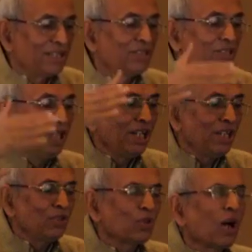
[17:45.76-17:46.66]

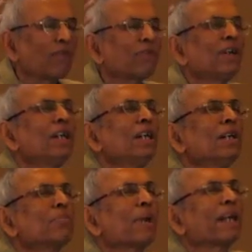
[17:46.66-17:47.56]
series of
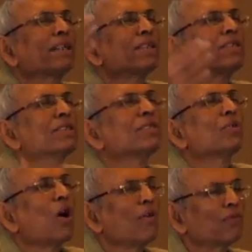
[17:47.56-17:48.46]
practices
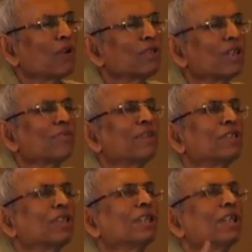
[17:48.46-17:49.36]
of
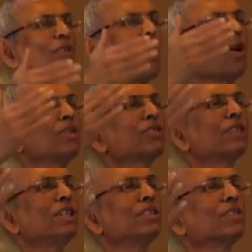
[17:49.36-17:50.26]
conservation at all
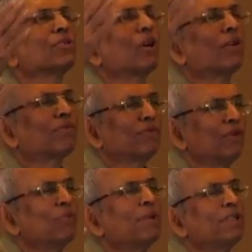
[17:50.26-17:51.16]
stages of
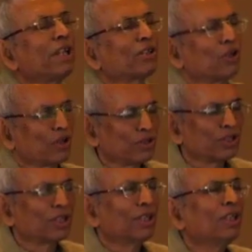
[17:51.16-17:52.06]
human
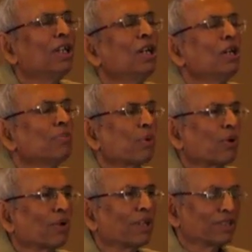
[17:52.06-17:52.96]
technological
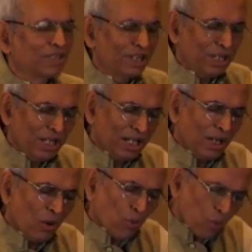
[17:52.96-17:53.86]
progress.
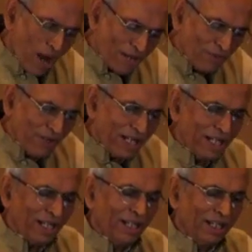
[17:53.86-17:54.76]
One
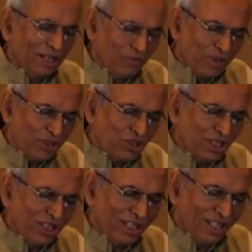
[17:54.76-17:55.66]
way in which
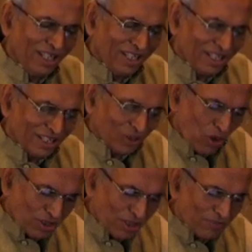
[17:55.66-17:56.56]

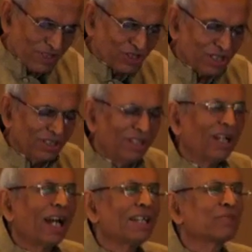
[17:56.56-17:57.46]
conservation
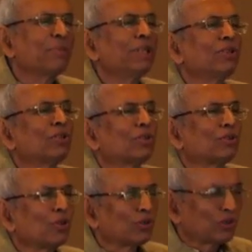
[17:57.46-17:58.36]
has been
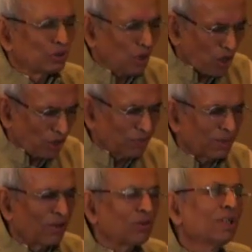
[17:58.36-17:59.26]
talked
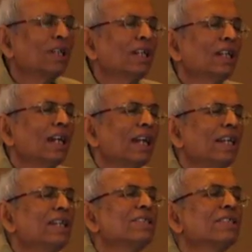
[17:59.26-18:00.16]
about
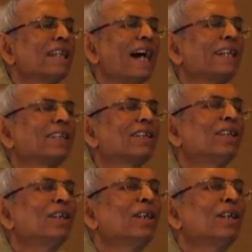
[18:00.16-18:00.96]
is that